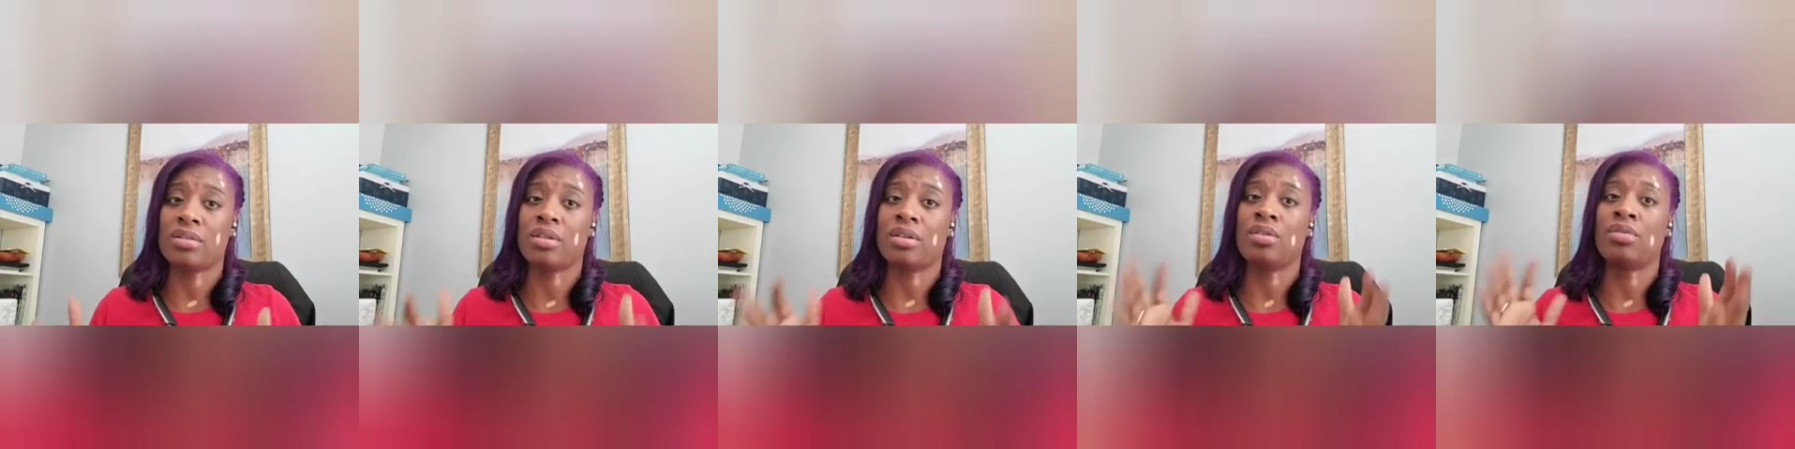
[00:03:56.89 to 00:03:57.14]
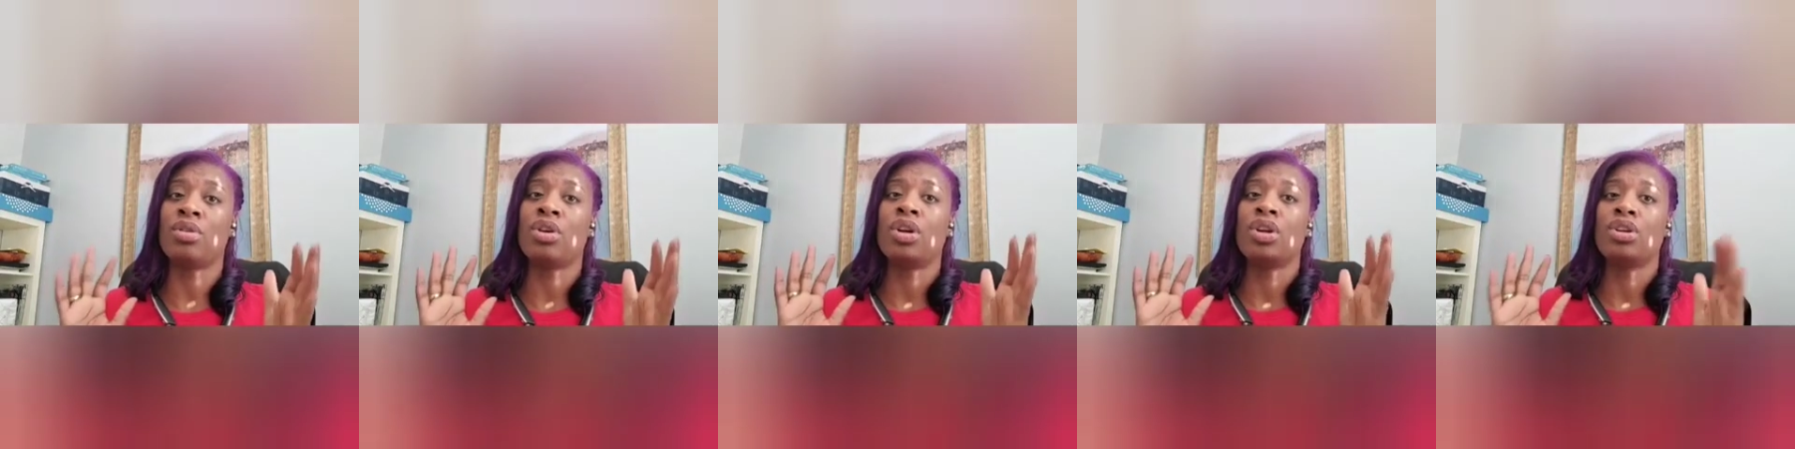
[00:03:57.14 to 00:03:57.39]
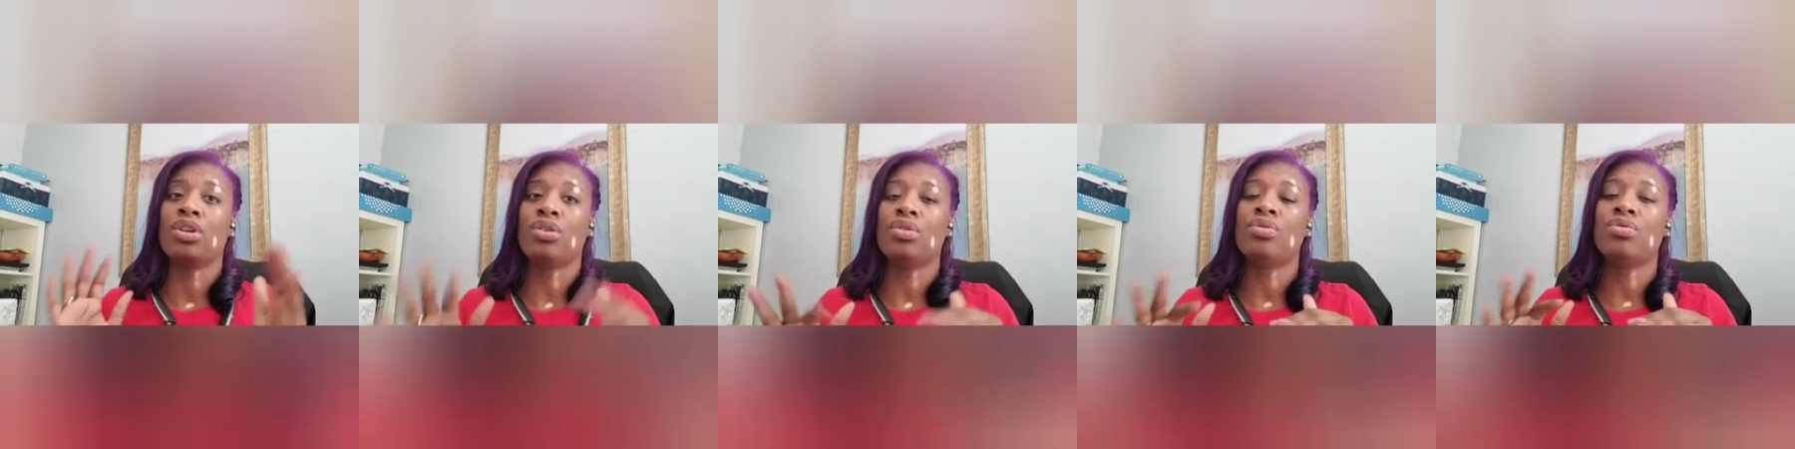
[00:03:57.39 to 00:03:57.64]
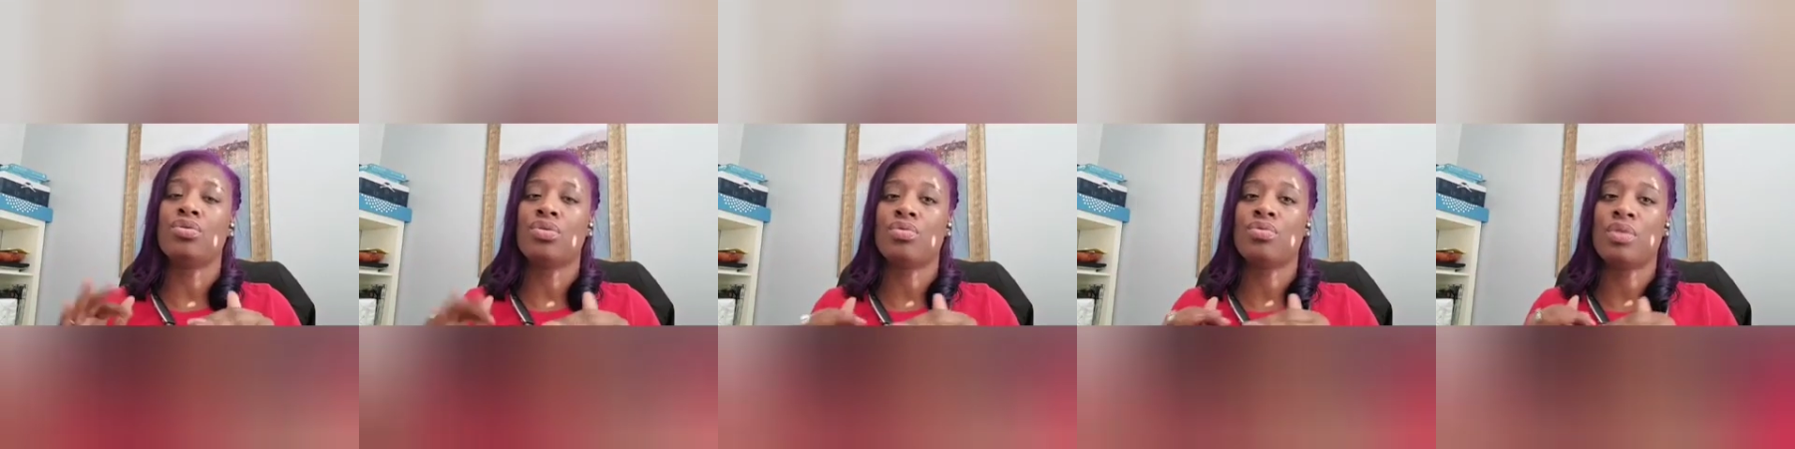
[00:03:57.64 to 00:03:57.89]
So
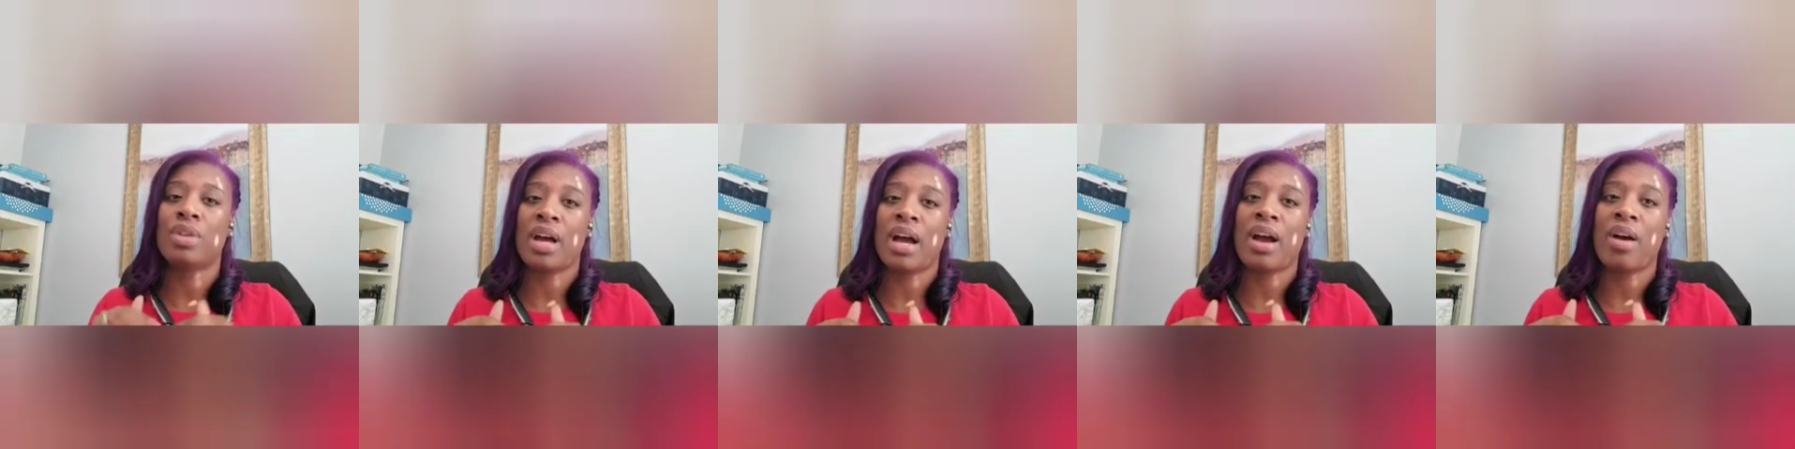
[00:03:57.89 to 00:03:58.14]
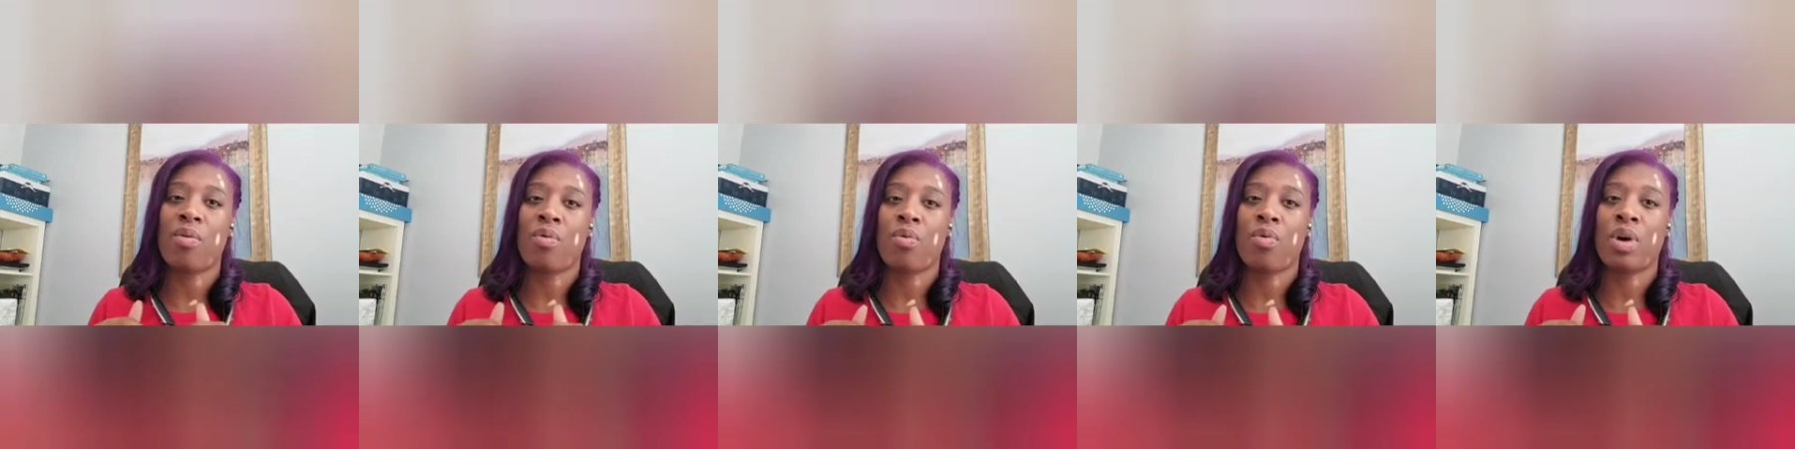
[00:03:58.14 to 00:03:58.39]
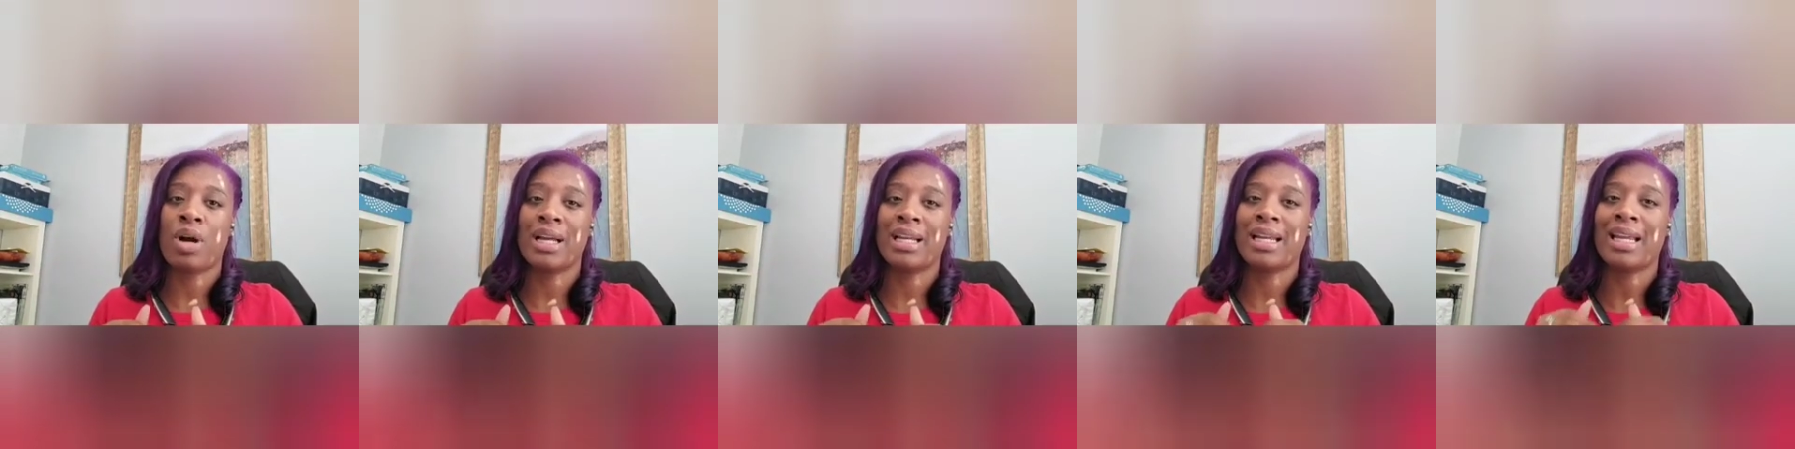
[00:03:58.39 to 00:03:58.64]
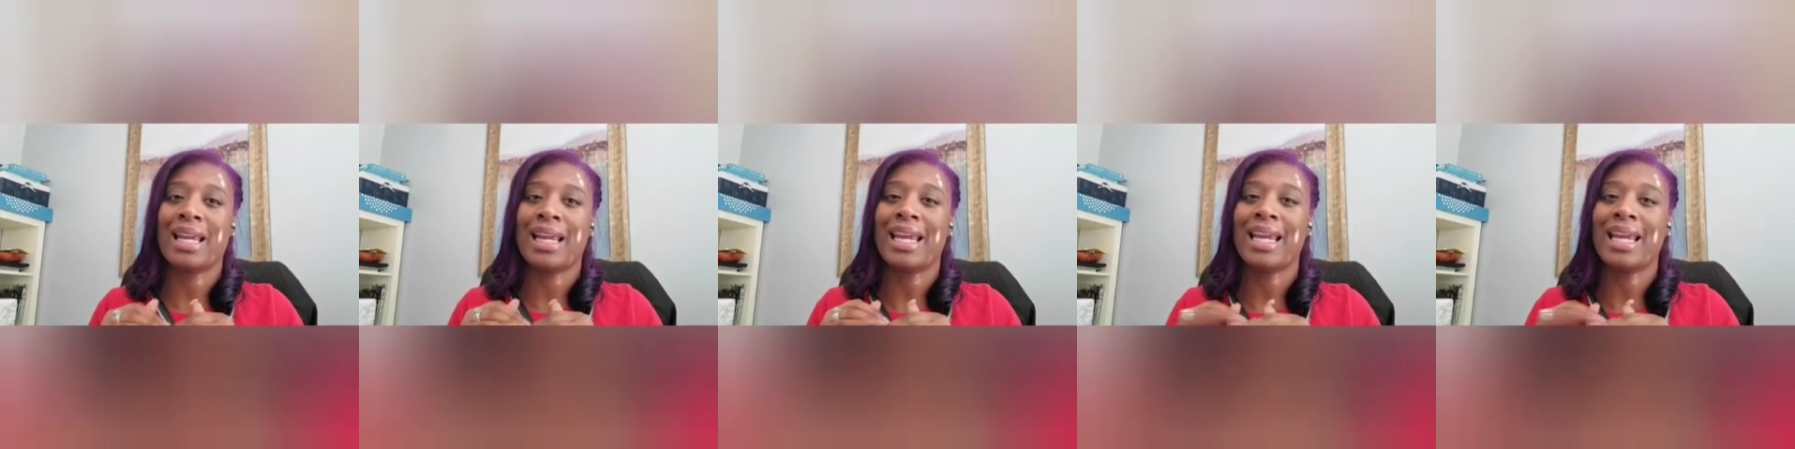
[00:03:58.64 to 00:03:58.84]
you do not want